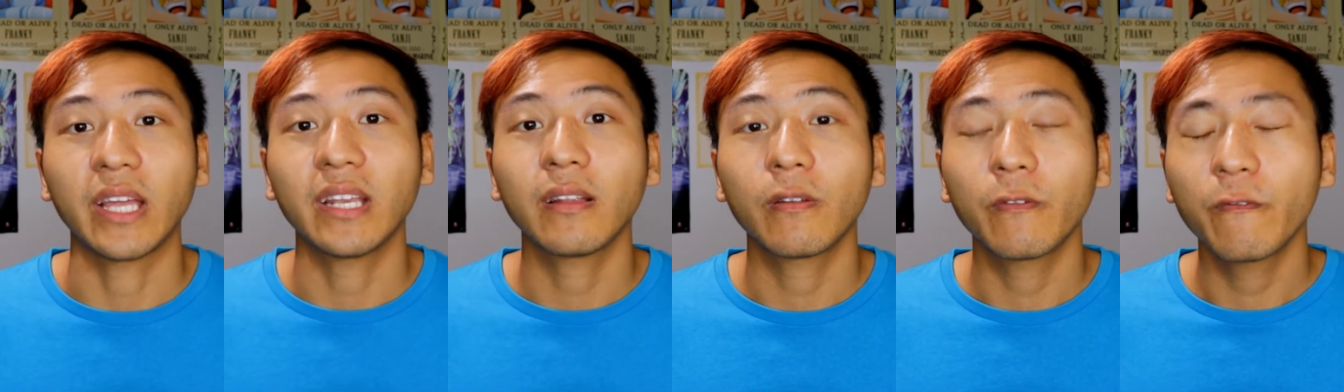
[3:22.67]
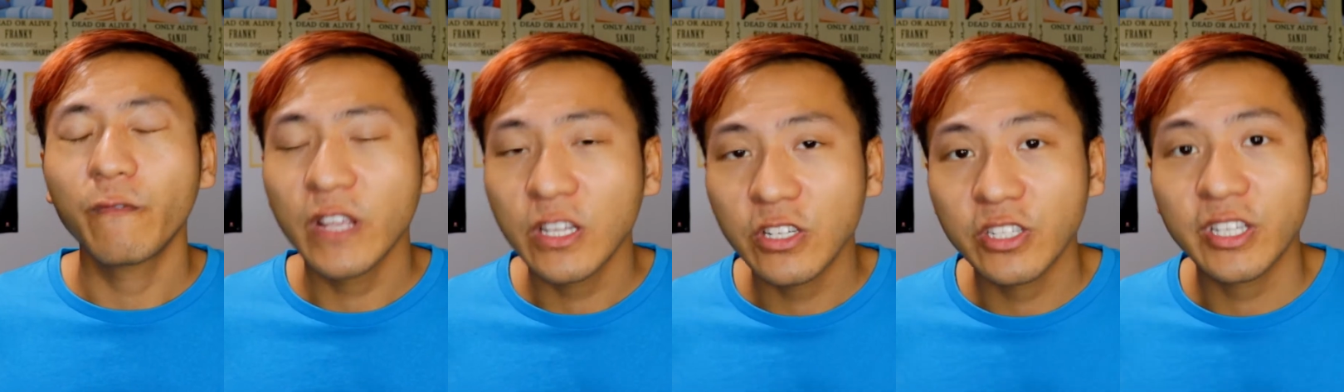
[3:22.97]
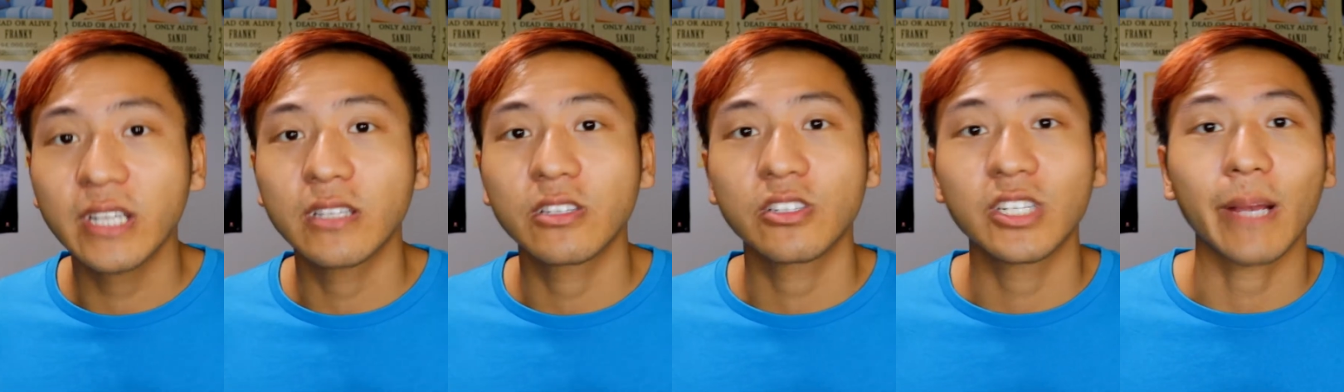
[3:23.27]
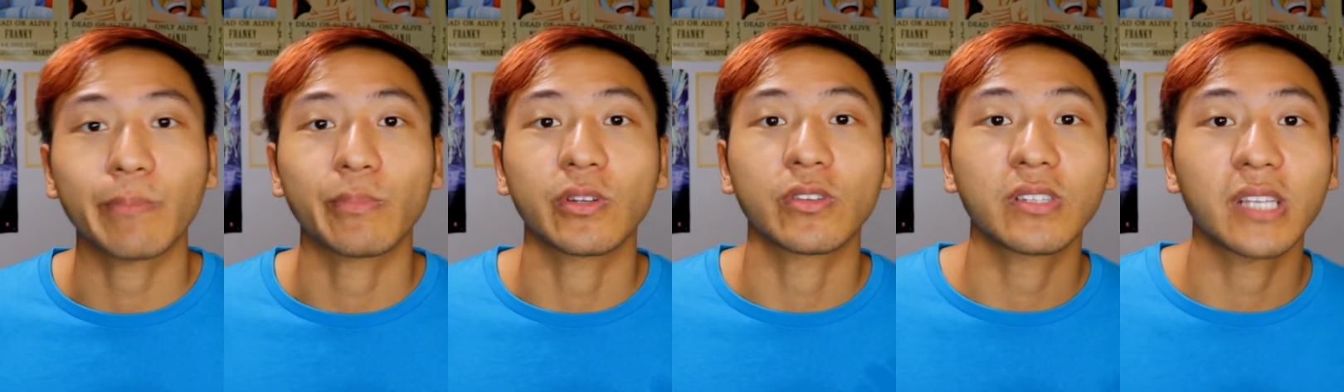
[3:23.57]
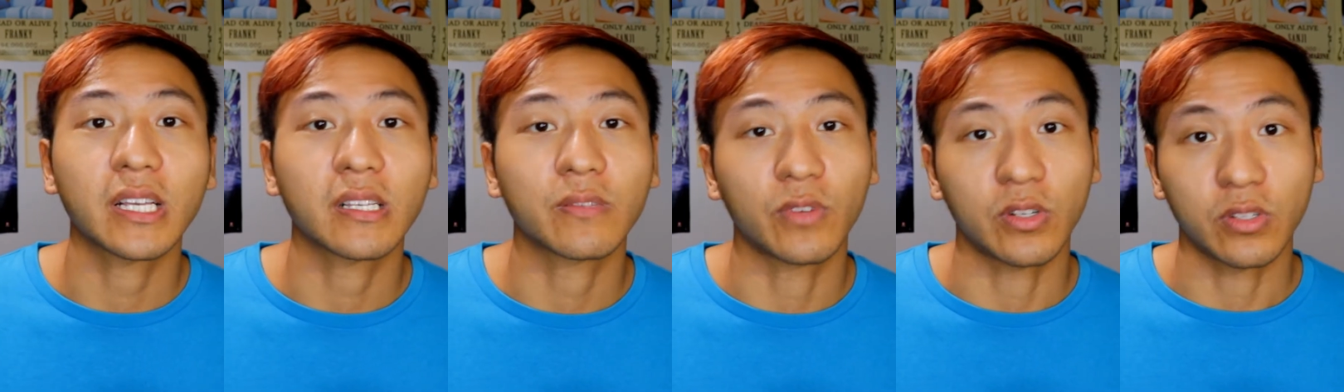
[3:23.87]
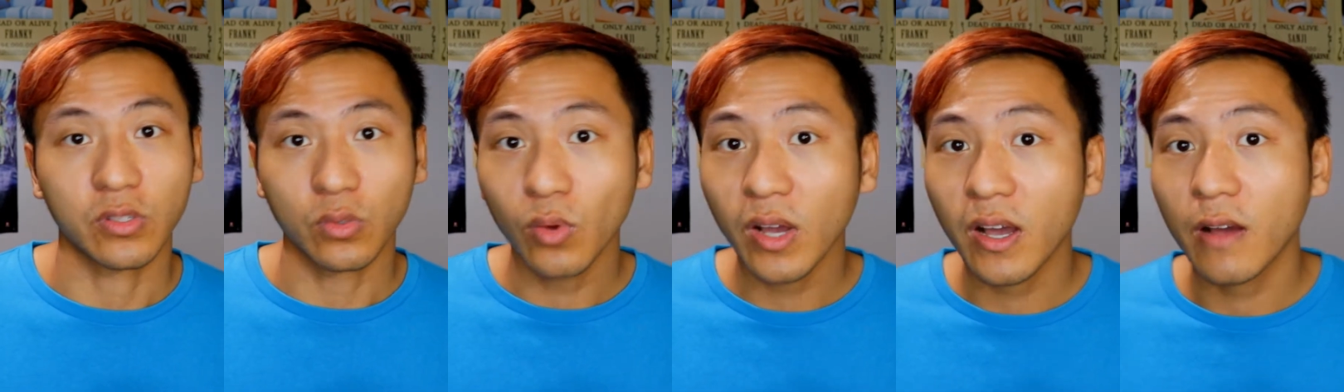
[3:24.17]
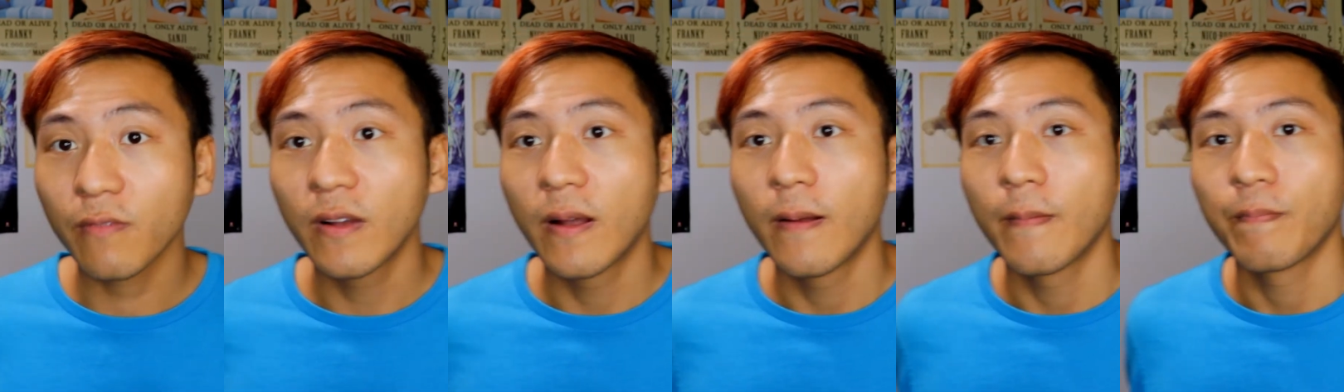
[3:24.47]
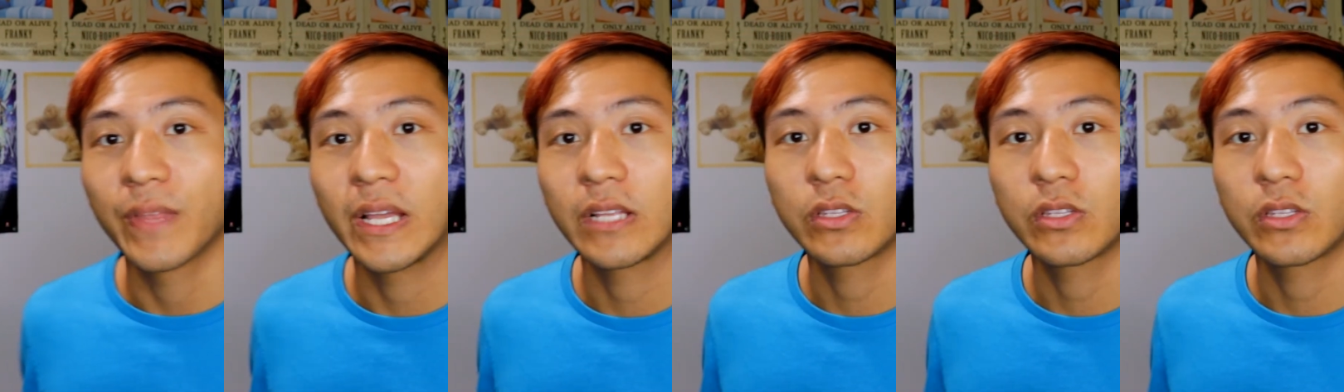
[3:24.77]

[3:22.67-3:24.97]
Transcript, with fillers: And in Ephesians chapter 6, verse 12,